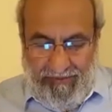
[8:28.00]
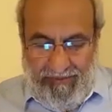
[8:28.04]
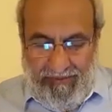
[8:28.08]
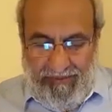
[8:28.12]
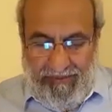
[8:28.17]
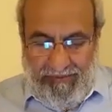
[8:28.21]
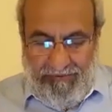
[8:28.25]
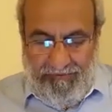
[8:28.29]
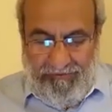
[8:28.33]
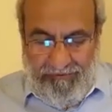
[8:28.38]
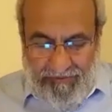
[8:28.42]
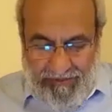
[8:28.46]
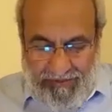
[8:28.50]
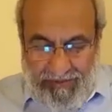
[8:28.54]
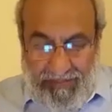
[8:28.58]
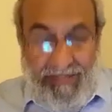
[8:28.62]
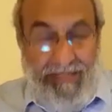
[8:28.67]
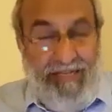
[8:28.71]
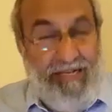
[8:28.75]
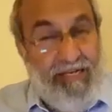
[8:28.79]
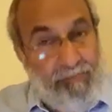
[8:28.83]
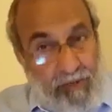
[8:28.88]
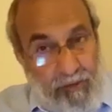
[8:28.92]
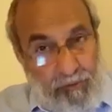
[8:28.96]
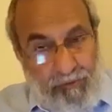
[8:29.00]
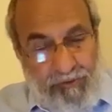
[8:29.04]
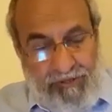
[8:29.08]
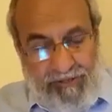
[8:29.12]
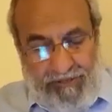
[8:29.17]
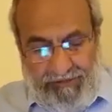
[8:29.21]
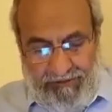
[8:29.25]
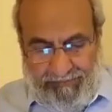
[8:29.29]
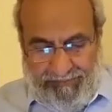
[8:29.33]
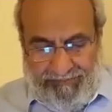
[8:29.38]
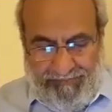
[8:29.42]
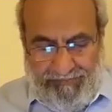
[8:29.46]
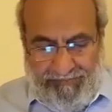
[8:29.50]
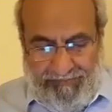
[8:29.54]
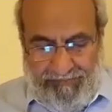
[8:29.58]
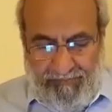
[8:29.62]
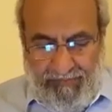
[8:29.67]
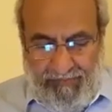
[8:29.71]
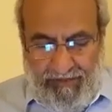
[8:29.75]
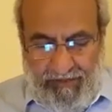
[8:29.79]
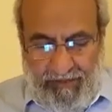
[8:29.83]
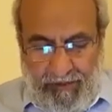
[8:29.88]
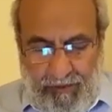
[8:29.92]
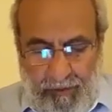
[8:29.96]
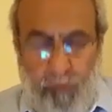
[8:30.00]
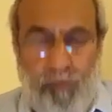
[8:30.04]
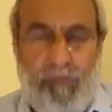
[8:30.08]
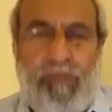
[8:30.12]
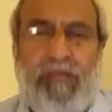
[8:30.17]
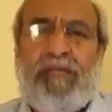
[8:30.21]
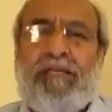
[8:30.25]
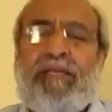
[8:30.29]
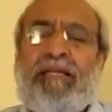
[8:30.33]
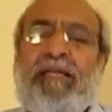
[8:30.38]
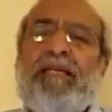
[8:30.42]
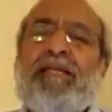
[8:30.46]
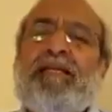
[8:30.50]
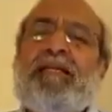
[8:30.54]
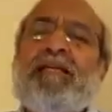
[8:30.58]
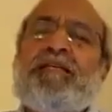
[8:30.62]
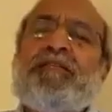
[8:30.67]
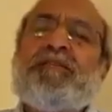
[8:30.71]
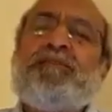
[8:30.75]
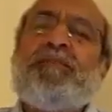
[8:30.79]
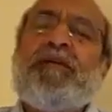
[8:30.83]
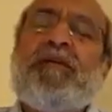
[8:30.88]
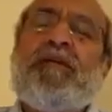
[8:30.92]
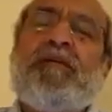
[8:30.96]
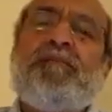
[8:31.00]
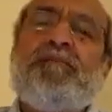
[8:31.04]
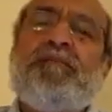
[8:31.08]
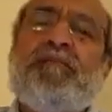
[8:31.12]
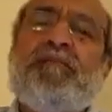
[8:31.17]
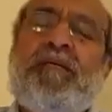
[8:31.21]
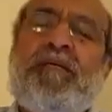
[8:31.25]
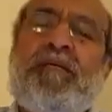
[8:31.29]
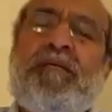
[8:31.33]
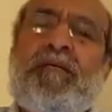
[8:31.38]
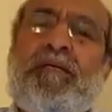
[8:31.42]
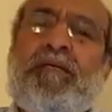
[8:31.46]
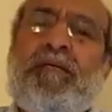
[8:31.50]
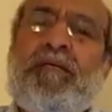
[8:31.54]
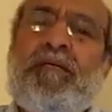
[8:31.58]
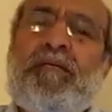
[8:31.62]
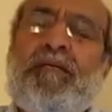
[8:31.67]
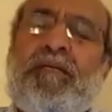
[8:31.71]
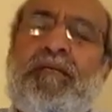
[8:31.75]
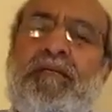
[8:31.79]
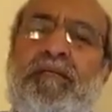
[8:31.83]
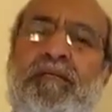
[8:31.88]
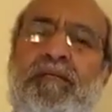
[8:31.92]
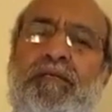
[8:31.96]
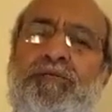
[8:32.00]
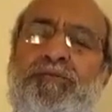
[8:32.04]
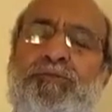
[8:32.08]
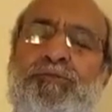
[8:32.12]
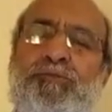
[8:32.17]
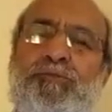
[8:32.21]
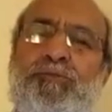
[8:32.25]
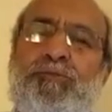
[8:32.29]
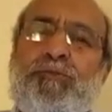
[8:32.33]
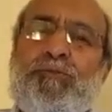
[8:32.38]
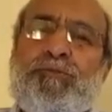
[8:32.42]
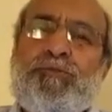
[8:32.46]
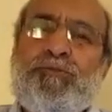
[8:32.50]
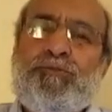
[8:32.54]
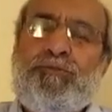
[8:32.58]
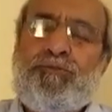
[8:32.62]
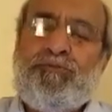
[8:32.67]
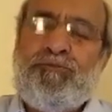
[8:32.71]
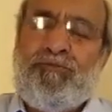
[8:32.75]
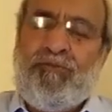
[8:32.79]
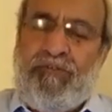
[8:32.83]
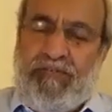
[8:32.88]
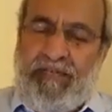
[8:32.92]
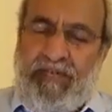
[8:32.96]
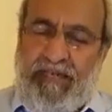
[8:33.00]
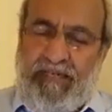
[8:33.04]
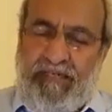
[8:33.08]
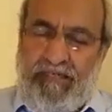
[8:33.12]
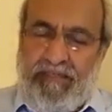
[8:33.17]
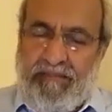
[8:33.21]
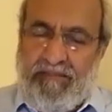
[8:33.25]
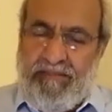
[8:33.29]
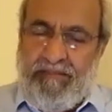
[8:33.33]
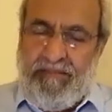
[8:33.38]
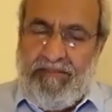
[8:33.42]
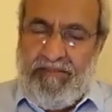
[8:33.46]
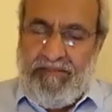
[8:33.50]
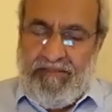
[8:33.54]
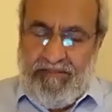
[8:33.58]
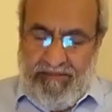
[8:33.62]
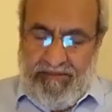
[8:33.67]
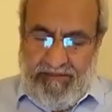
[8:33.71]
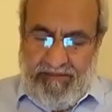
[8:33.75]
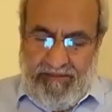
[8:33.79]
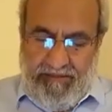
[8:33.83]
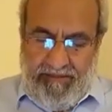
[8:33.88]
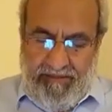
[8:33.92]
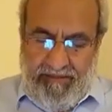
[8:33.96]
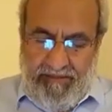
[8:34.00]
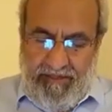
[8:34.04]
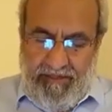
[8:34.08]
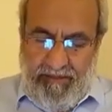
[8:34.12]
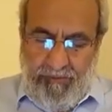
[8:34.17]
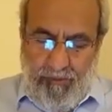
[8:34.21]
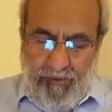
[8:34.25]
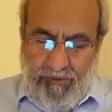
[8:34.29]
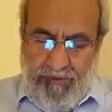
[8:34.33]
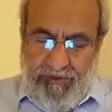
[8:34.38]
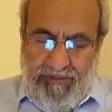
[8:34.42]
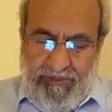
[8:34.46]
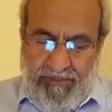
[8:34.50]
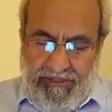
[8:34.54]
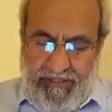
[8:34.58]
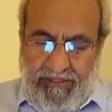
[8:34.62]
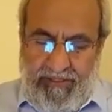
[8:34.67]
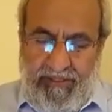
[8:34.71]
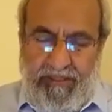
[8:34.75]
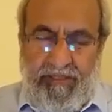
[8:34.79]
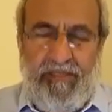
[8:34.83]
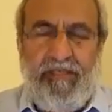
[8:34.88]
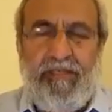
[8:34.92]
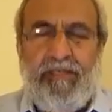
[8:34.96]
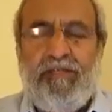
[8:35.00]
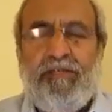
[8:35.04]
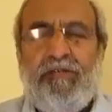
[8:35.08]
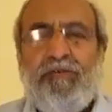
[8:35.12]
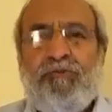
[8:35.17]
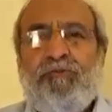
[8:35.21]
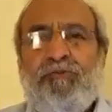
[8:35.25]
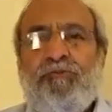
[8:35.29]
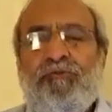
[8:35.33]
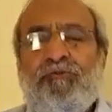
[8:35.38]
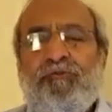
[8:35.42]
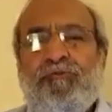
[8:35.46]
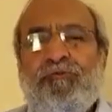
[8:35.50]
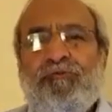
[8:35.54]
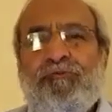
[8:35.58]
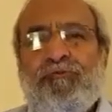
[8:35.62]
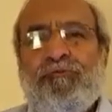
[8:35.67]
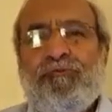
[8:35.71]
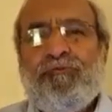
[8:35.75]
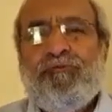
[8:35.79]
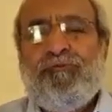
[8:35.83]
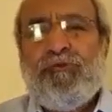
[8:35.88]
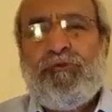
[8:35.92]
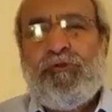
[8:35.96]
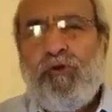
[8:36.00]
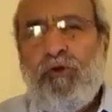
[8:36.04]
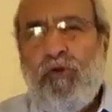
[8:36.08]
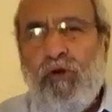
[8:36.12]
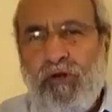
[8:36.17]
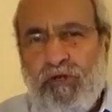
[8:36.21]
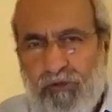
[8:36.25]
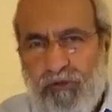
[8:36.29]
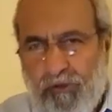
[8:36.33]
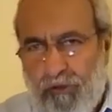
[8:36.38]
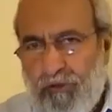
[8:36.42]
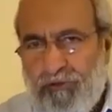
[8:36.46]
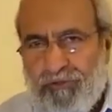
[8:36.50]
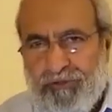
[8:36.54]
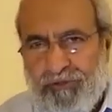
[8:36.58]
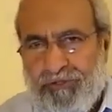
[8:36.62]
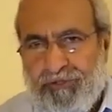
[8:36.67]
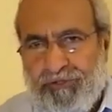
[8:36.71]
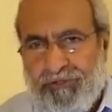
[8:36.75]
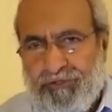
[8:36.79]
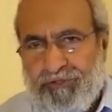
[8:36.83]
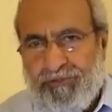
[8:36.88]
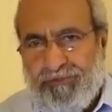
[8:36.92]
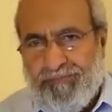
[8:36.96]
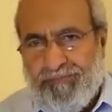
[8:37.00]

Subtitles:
Fihi, about it. Hudan, it has become a source of guidance, lil muttaqeen, for the God conscious.